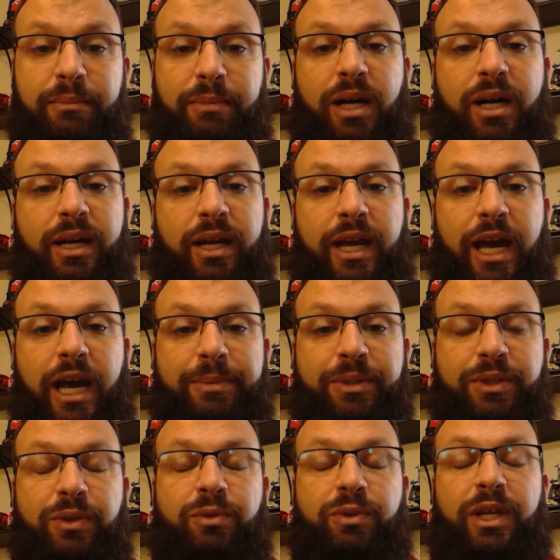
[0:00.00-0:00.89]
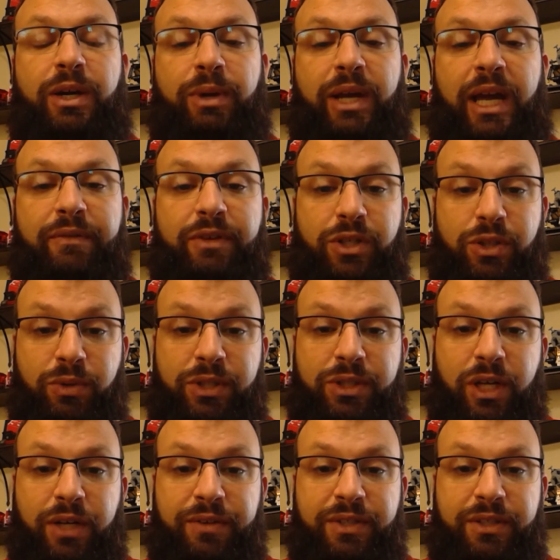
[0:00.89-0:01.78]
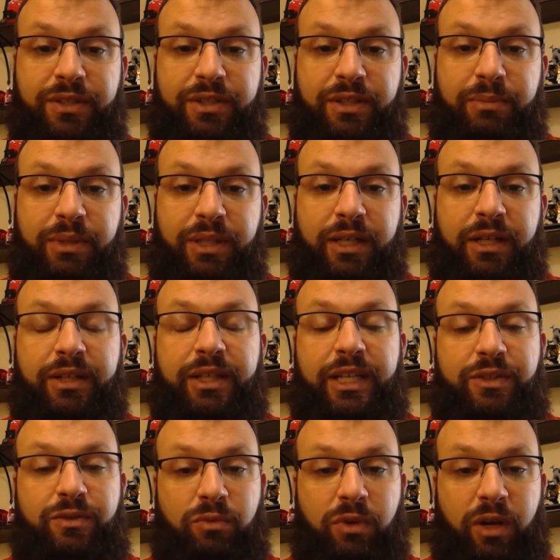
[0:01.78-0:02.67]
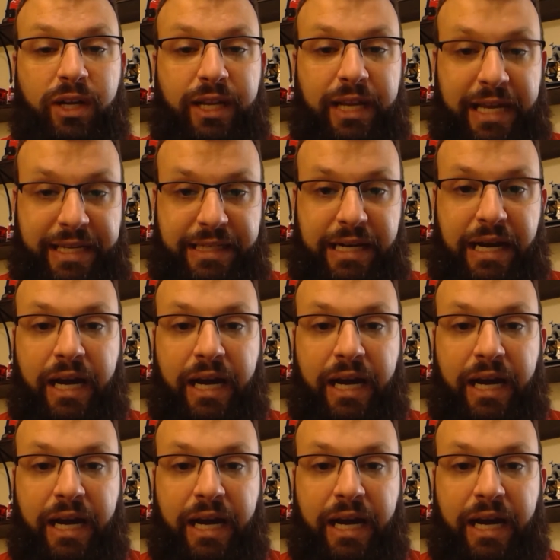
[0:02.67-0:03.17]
mock capsule that we have a Dewesoft system in there that's right it has an